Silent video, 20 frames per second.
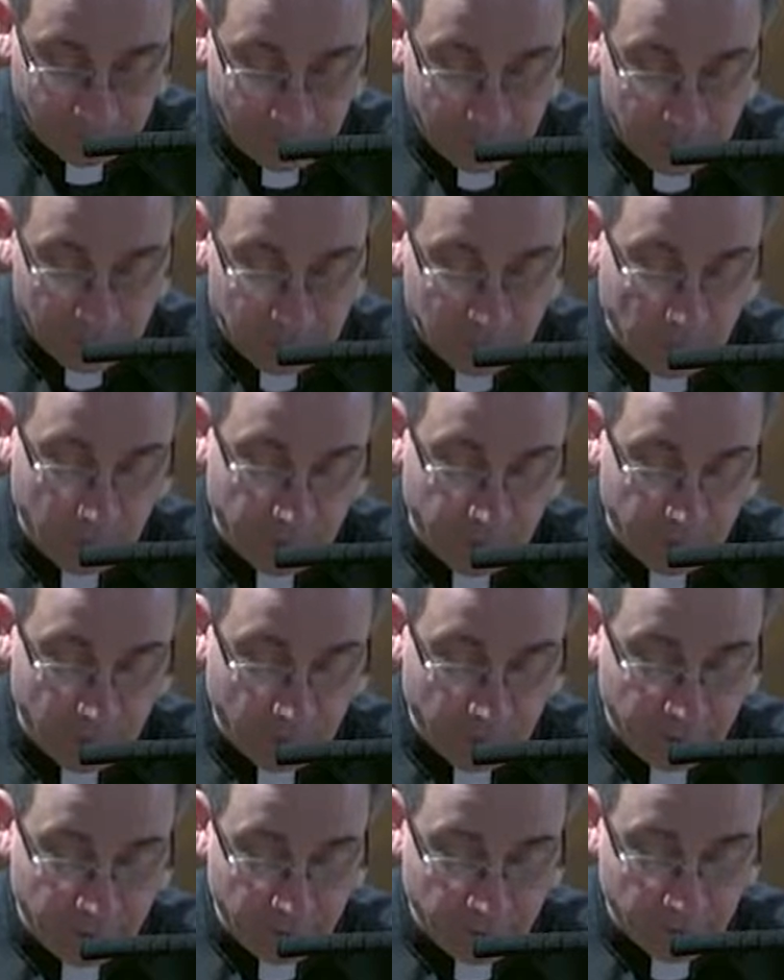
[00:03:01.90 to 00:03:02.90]
So the
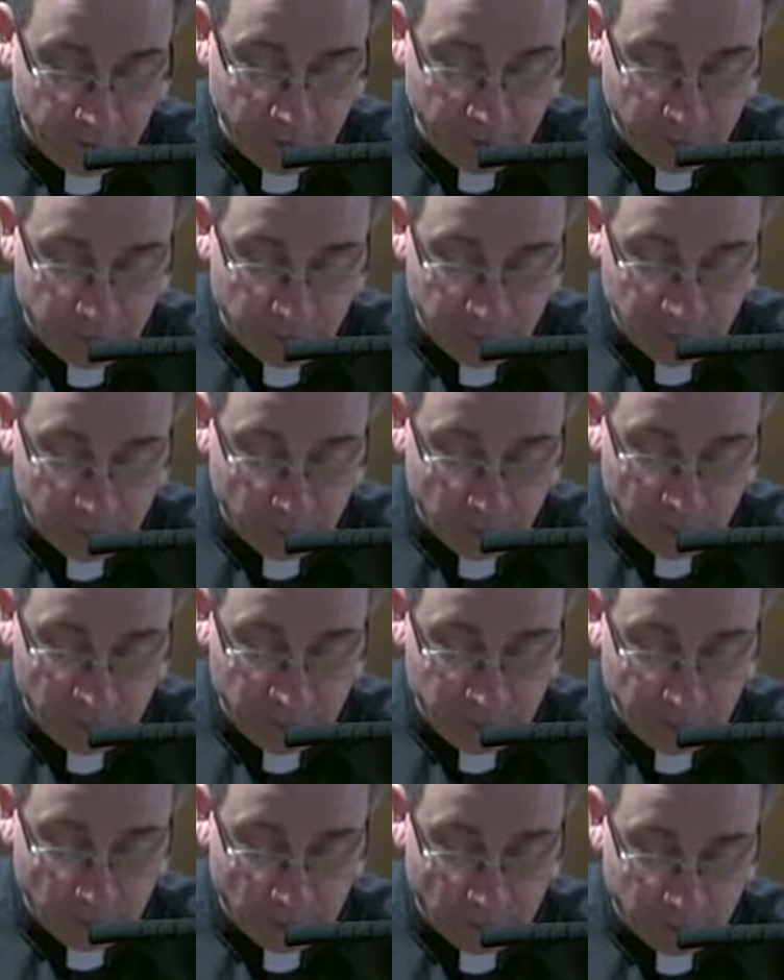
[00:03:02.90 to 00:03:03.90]
early Christians would
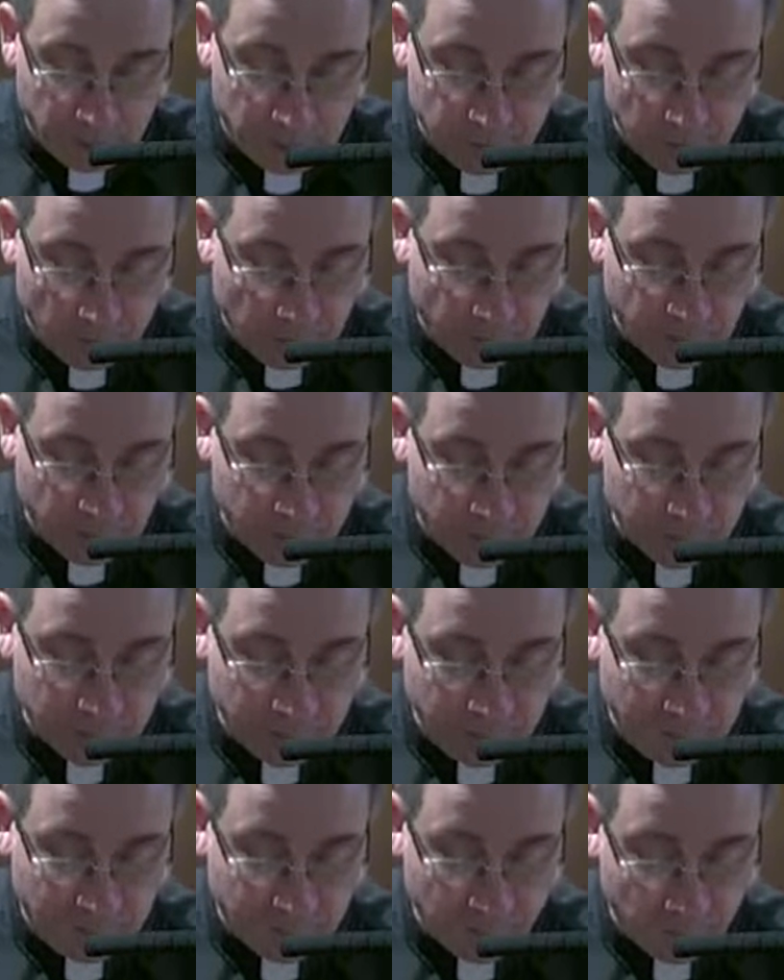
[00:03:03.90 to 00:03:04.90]
have told stories
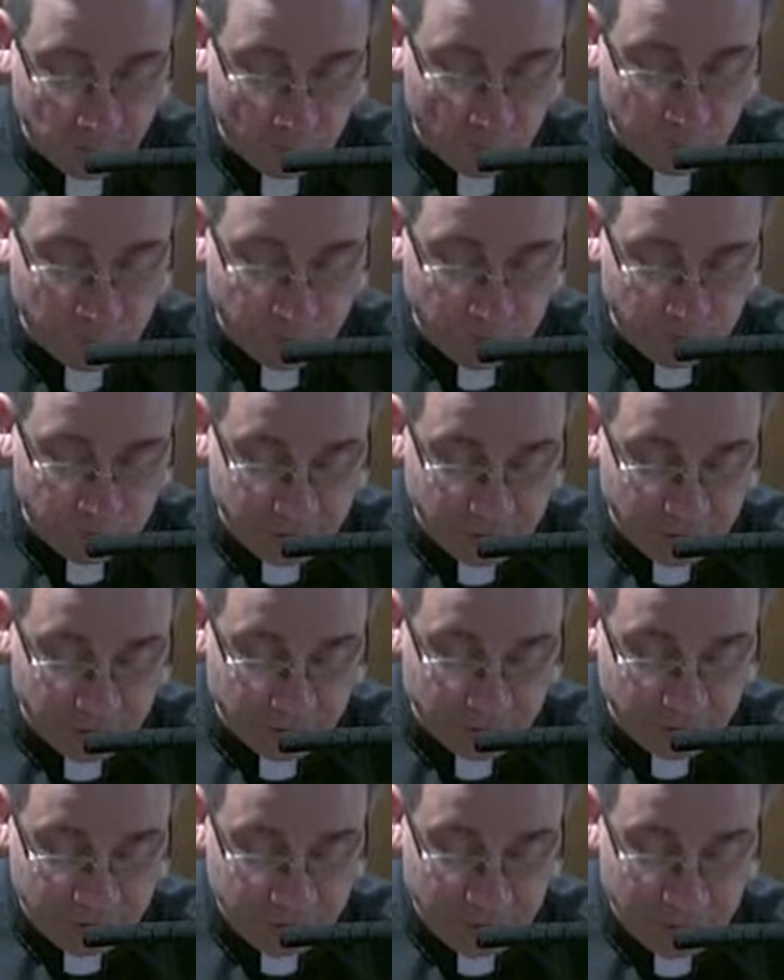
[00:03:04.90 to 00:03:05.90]
about what
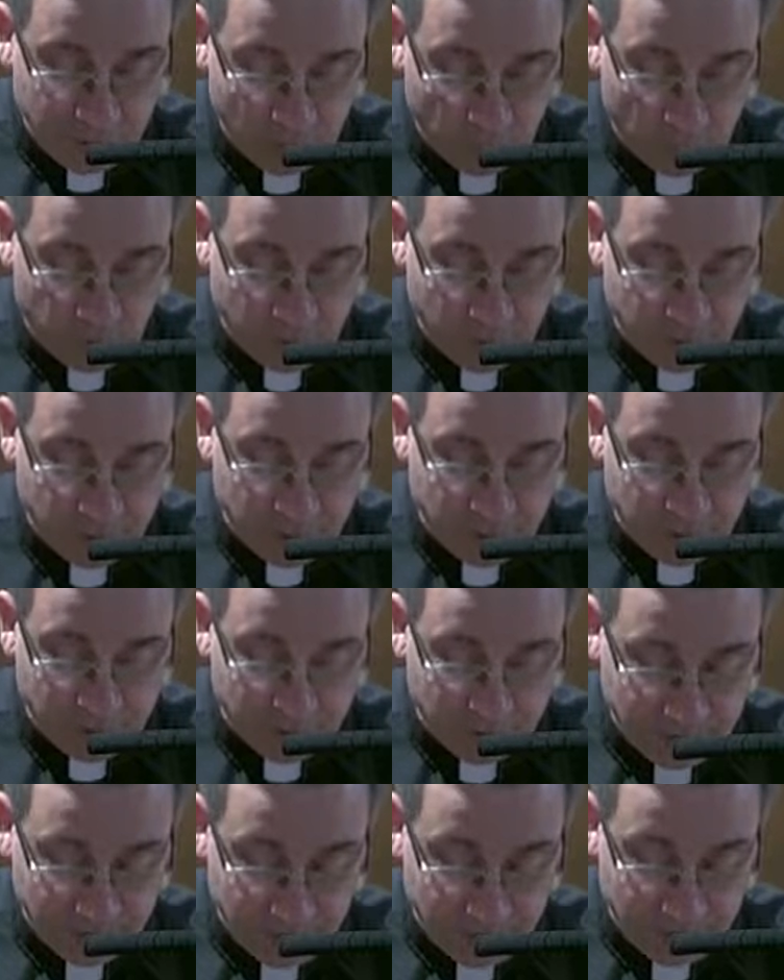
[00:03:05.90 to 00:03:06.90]
Jesus said and what
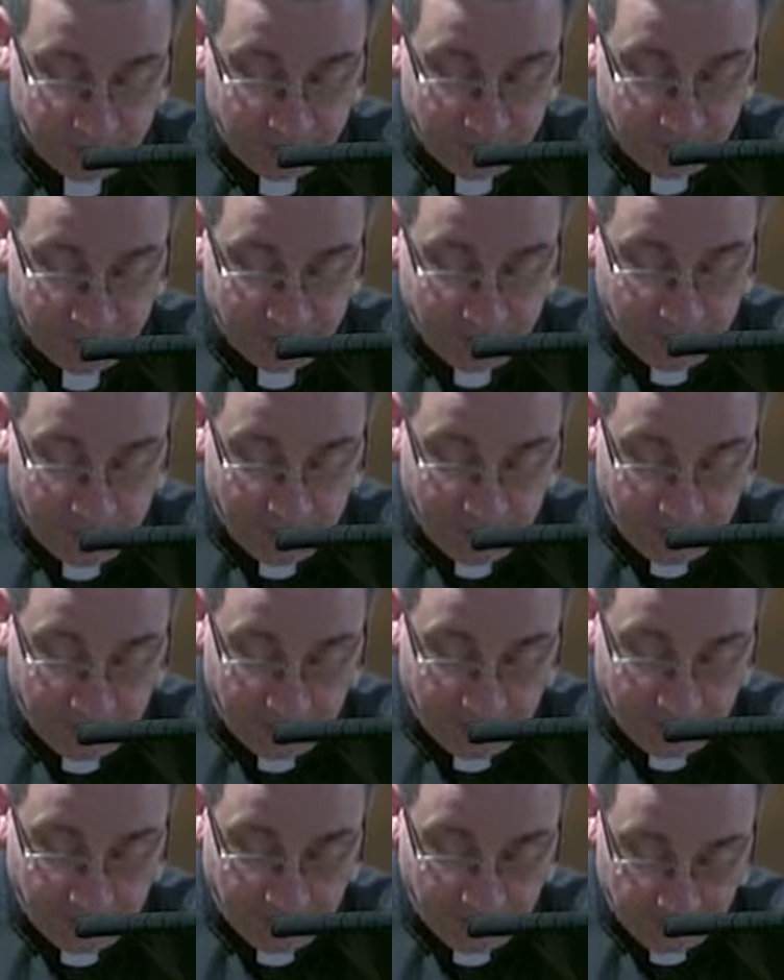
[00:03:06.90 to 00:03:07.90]
Jesus did,
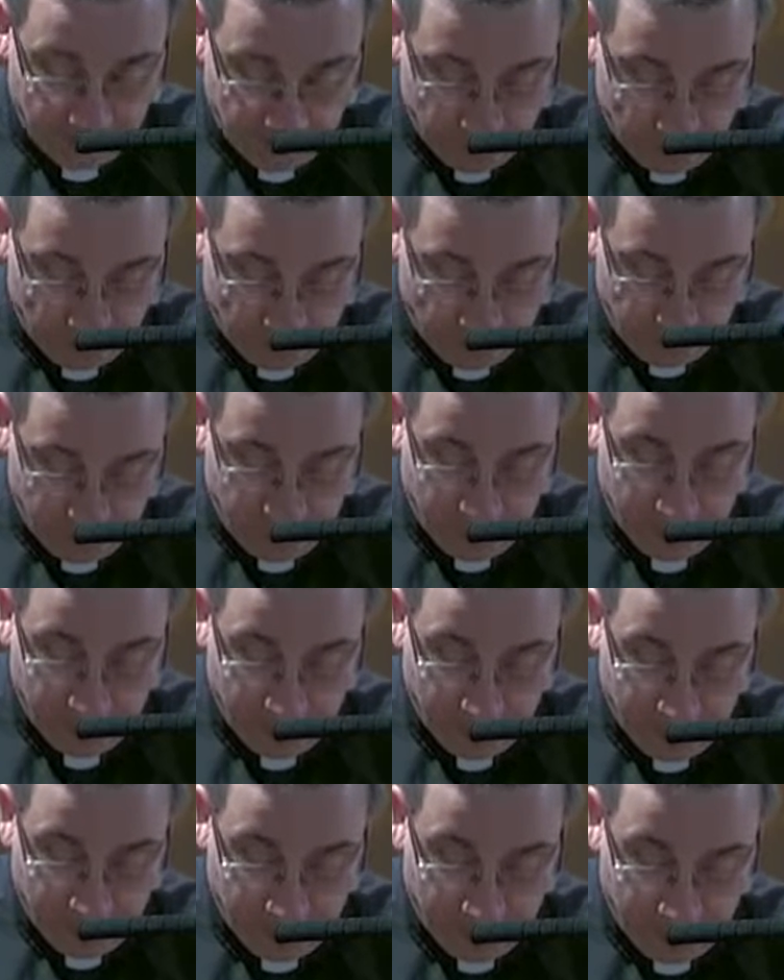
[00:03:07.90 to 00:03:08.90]
and the story
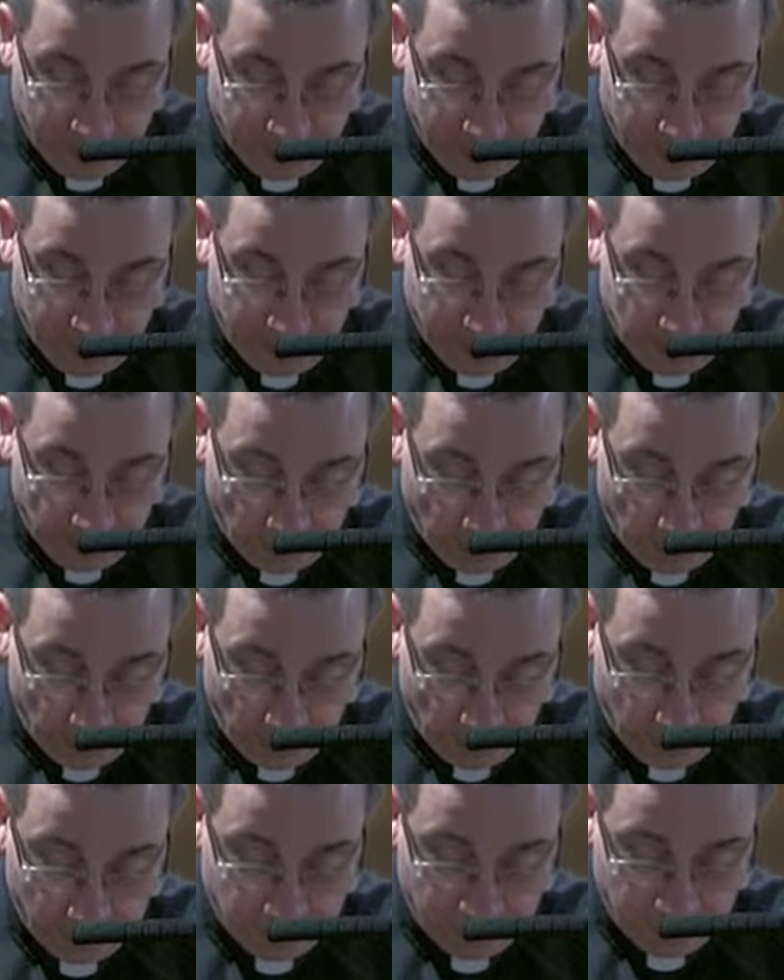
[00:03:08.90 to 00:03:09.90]
they
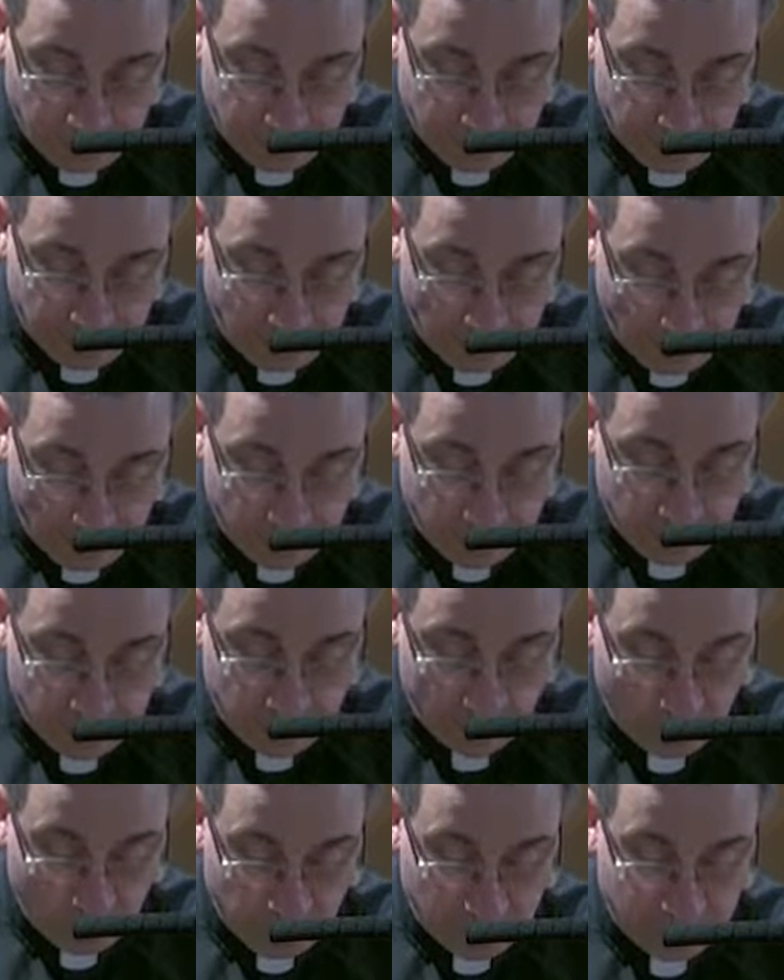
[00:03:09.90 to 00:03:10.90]
told the
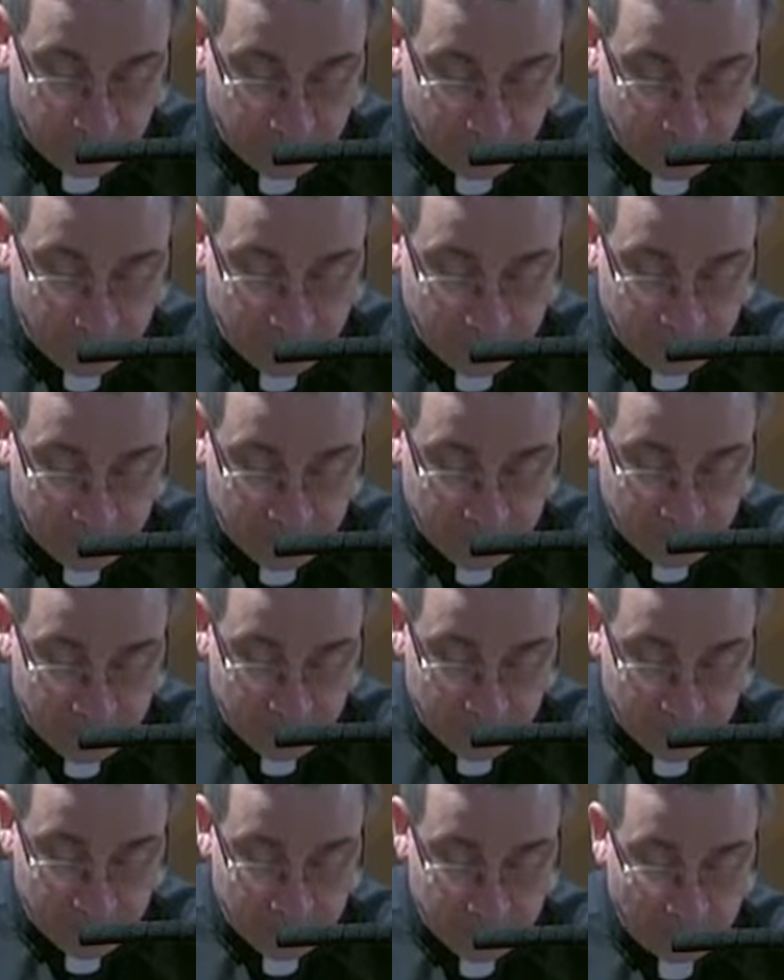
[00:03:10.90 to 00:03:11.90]
most was of
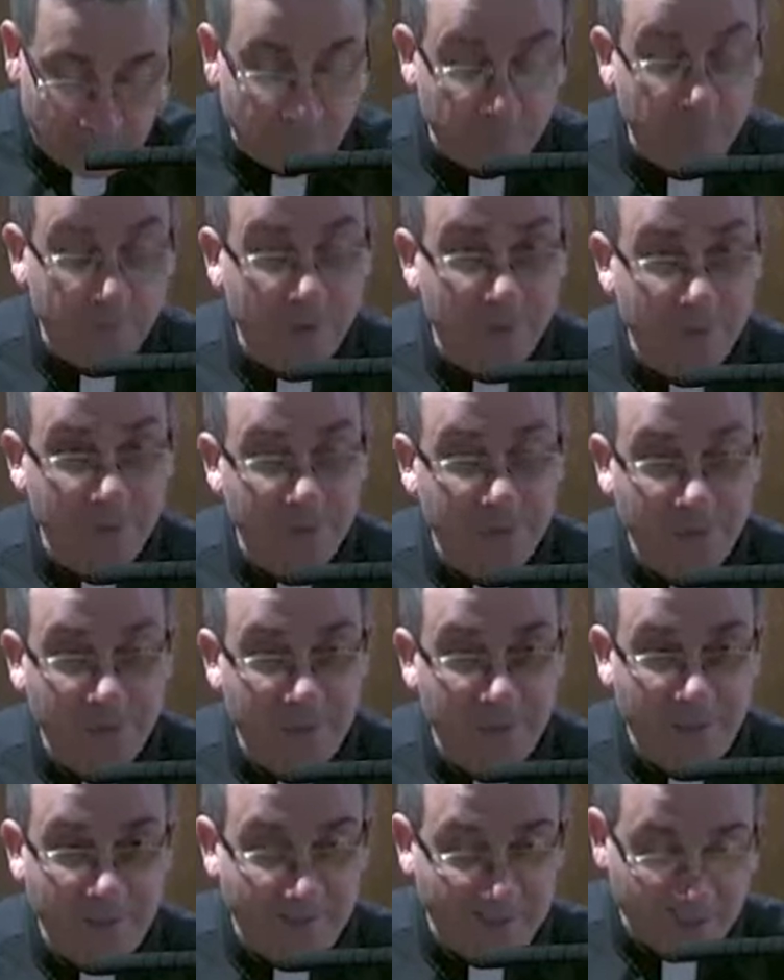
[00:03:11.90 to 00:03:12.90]
Jesus' suffering
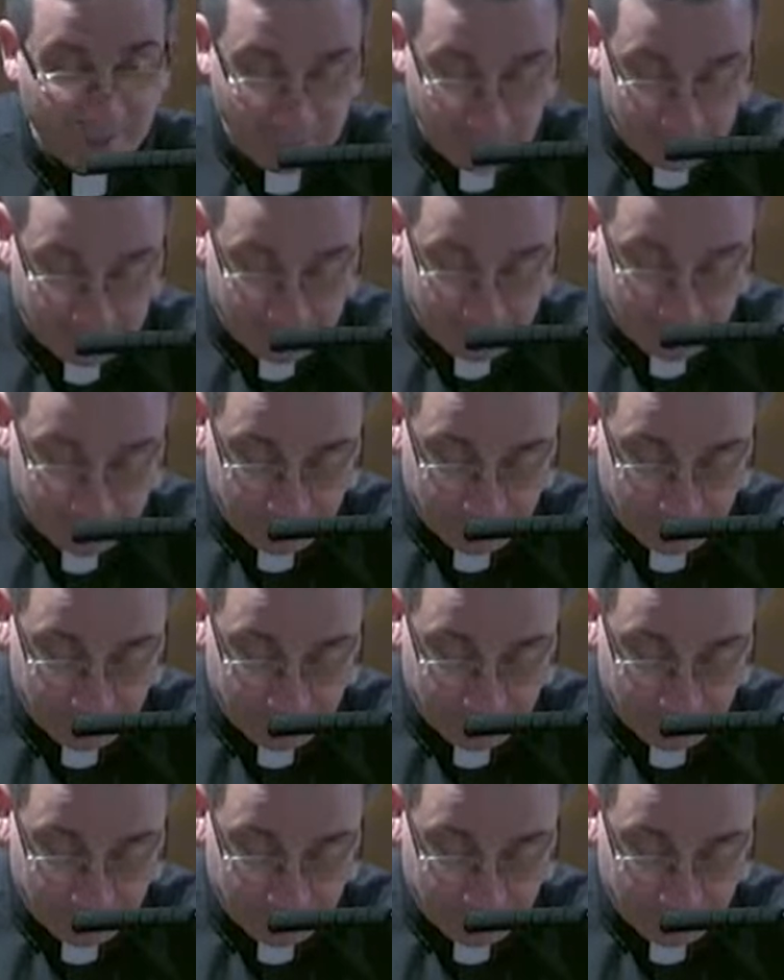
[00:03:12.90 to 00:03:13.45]
and death.